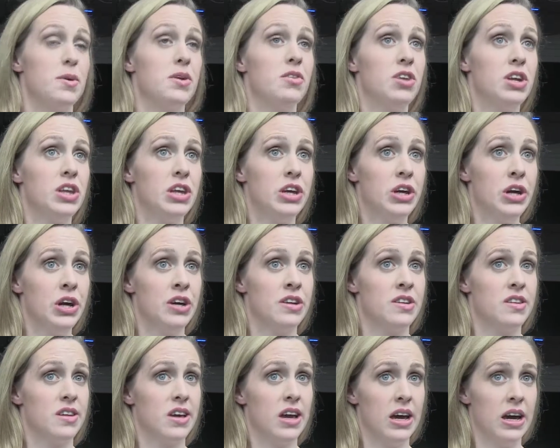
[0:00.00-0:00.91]
been really
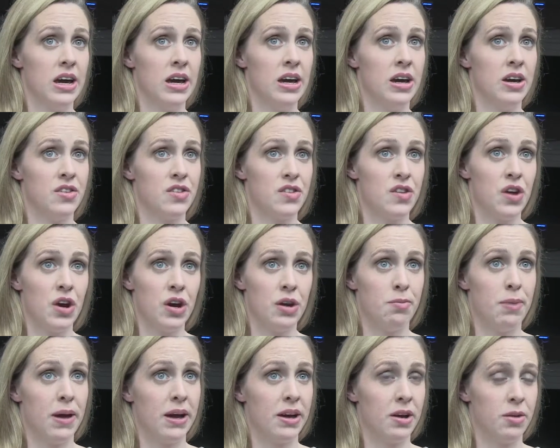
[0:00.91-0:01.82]
good.
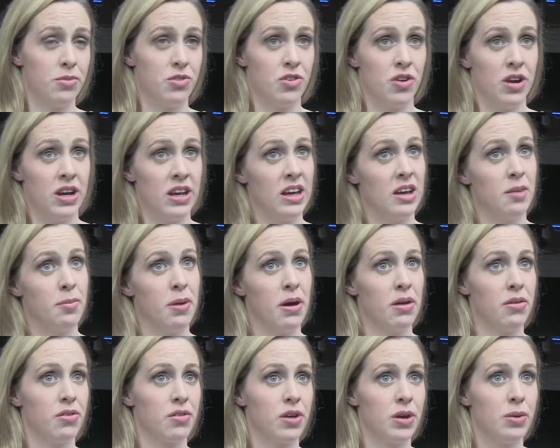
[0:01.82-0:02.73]
Started back up training
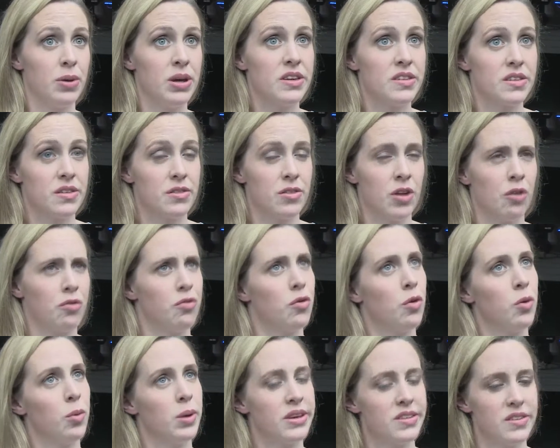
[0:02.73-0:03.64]
about 3 weeks,
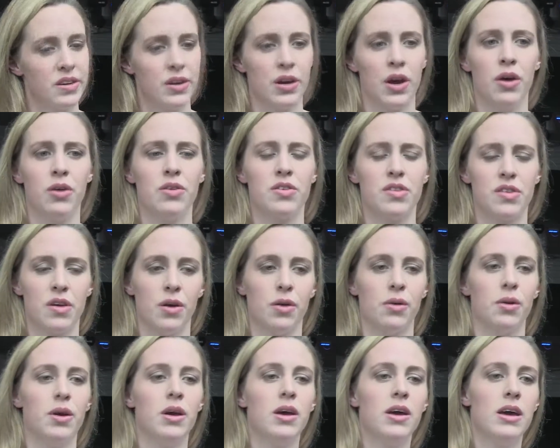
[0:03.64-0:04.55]
4 weeks ago.
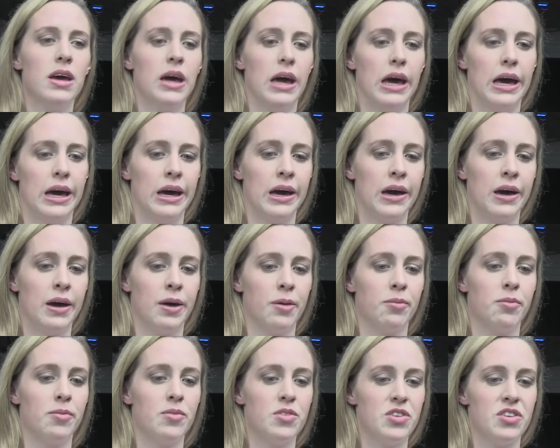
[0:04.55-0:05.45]
So
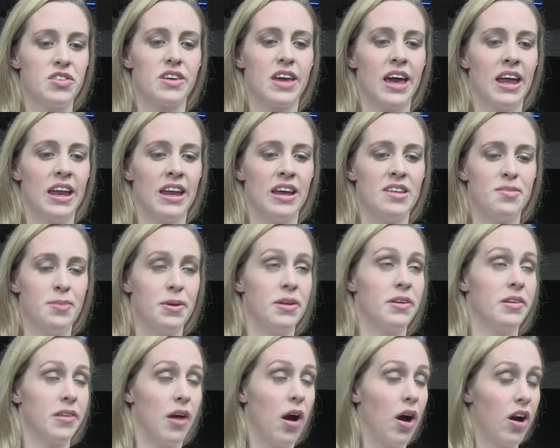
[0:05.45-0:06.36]
just kind of, it's
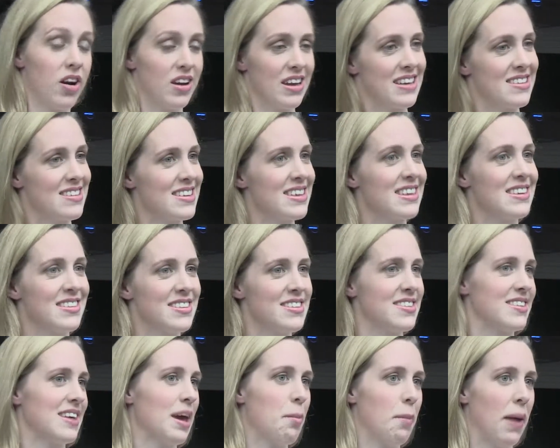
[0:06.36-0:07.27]
been hard hitting,
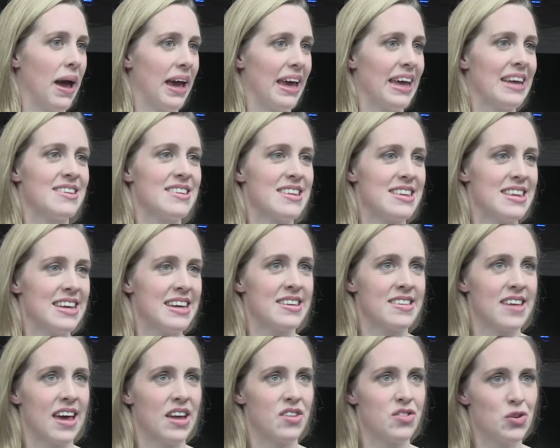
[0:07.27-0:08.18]
just getting back into
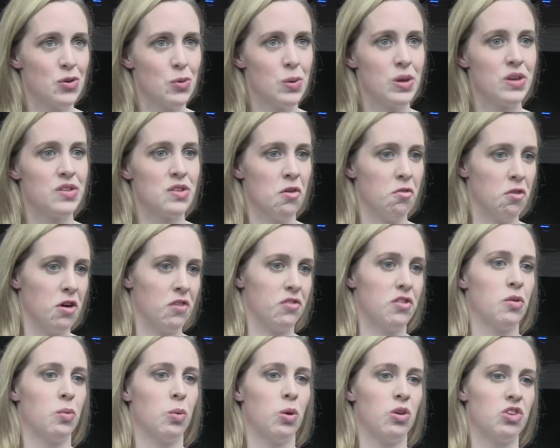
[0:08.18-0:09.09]
things. I had 2 weeks off
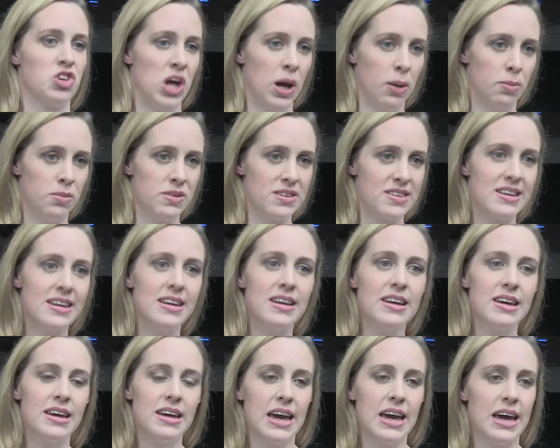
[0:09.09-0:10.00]
after the World Champs.
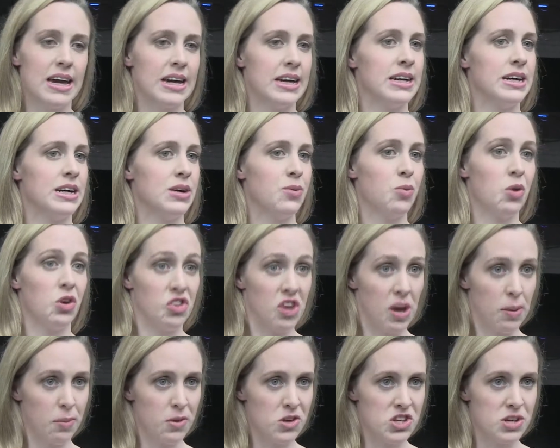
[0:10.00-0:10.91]
World
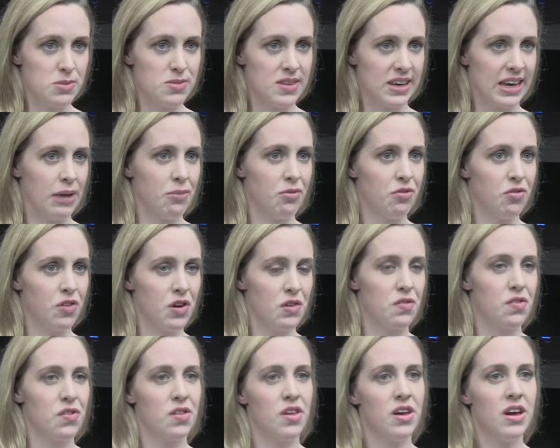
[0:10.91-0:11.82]
Championships, I came
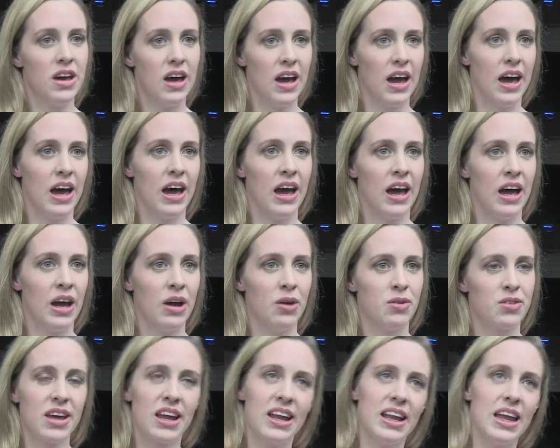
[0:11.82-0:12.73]
fifth. It
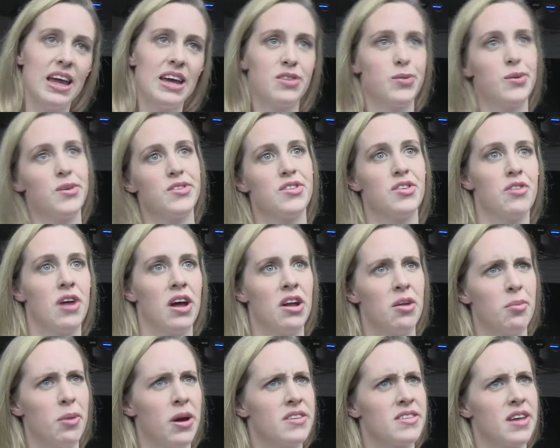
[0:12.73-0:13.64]
was kind of like swings and
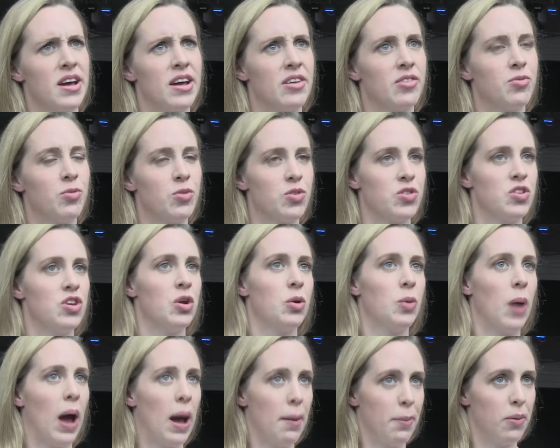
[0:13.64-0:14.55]
roundabouts. I was, you
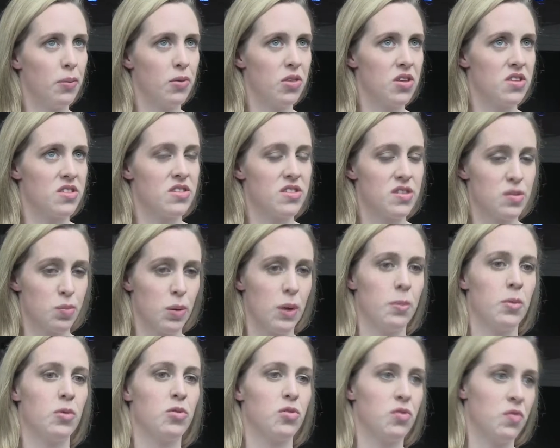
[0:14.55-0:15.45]
know, happy with the
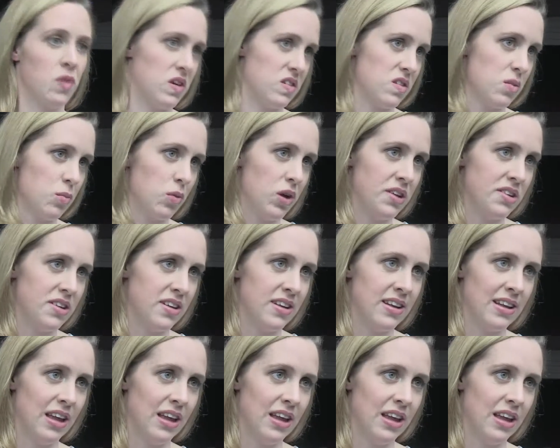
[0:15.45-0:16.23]
swim. It was faster than what I did